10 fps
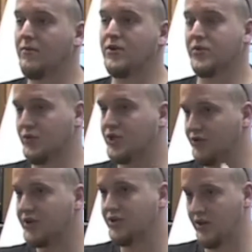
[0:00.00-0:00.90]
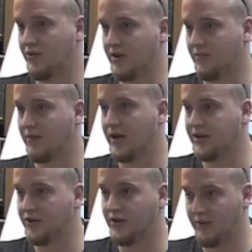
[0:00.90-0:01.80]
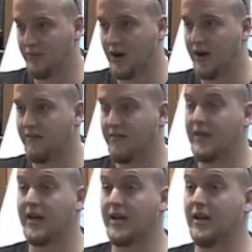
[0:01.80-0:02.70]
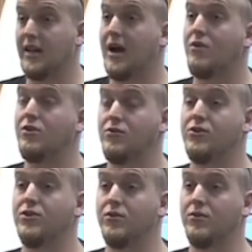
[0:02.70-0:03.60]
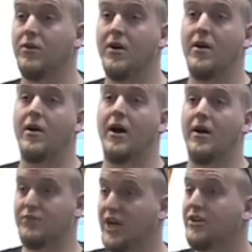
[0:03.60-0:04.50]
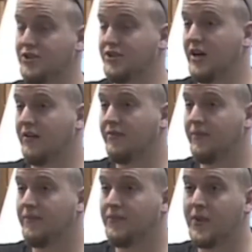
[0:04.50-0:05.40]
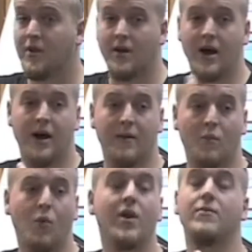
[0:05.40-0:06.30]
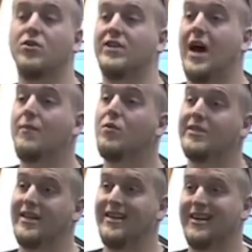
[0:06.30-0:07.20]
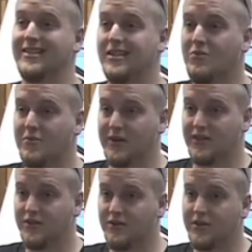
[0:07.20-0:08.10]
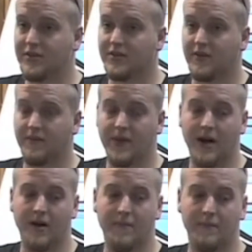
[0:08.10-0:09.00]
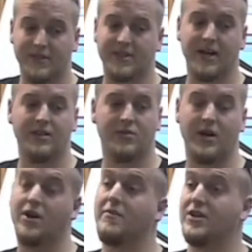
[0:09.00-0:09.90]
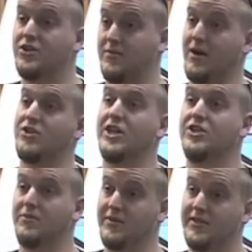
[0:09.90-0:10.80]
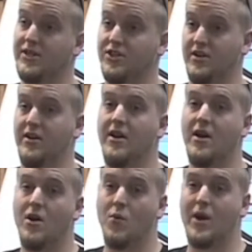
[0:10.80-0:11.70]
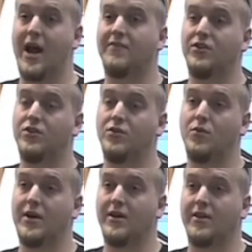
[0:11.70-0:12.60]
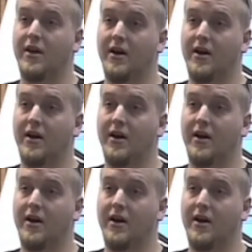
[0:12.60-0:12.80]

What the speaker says: there's a restriction that you can apply to your improv that can allow you to challenge yourself. One of the most common ones I think I see with my students, besides the one I already mentioned about changing position, would have to do with